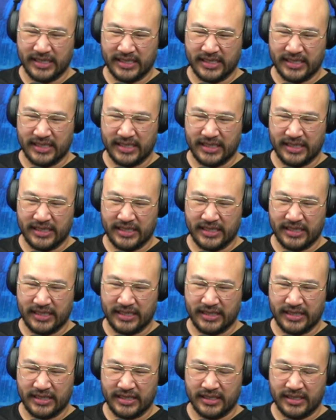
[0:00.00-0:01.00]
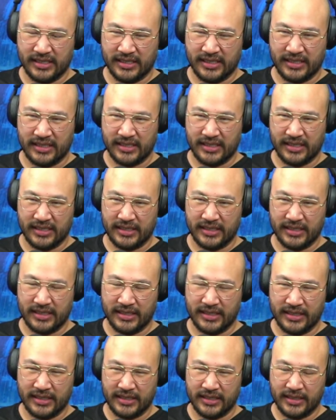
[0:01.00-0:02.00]

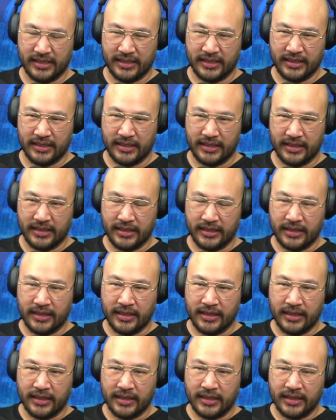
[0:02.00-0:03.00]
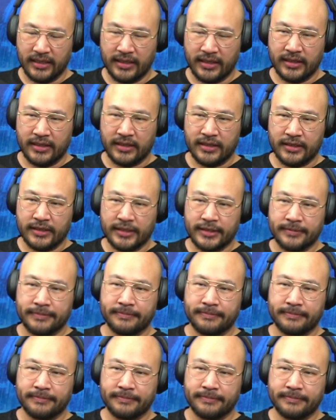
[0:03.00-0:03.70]
(not speaking)